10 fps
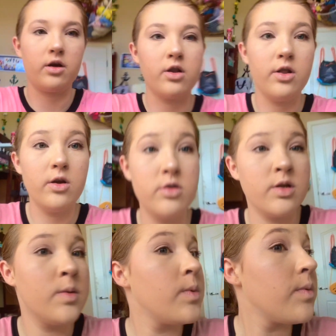a
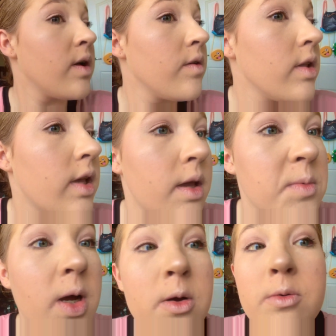close-up of how they
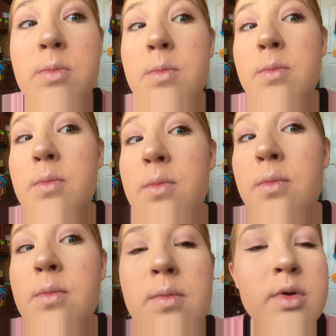came out.
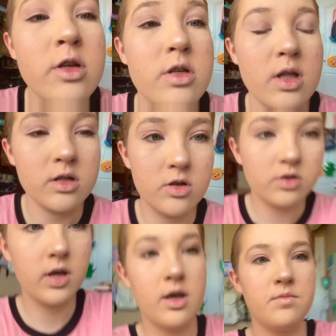So that's how
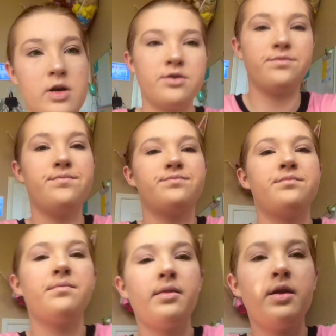they came out.
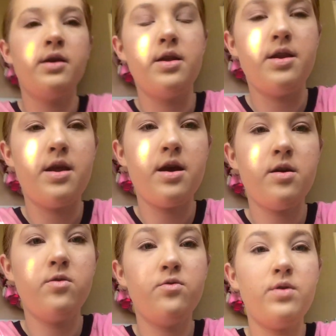
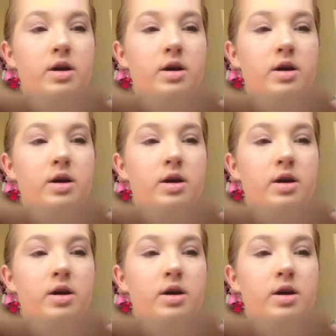Now,